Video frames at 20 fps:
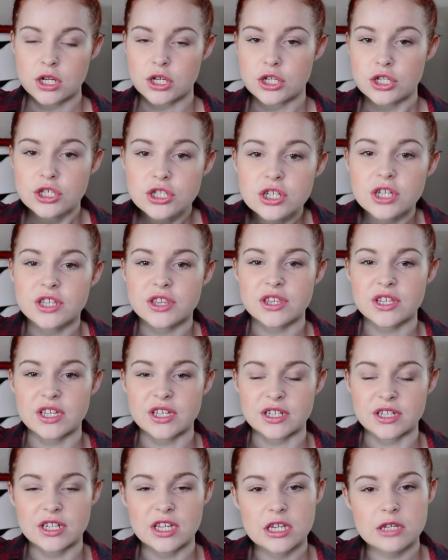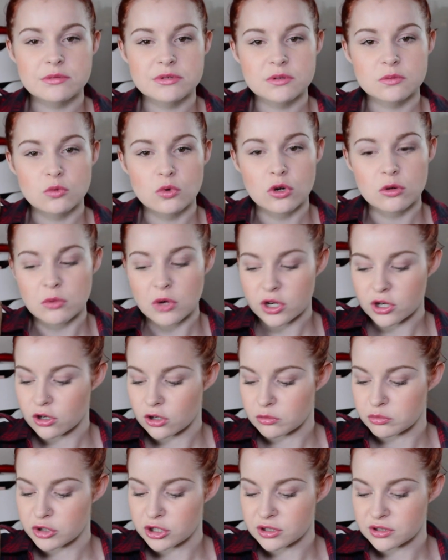nothing keeps them warm like
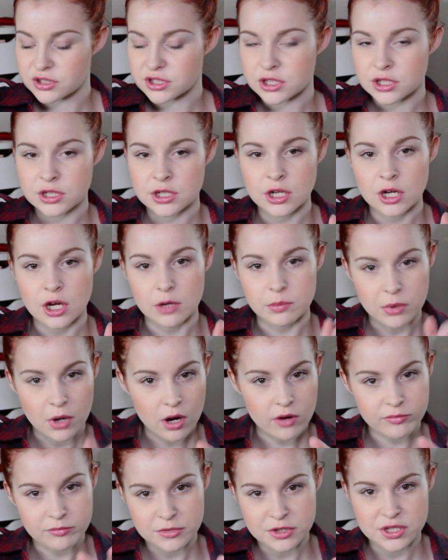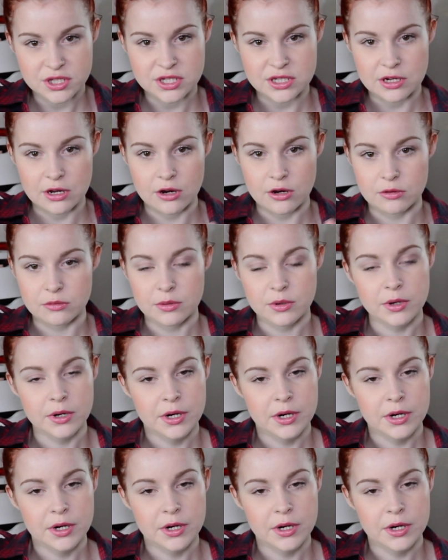Ugg boots. Apart from in the snow.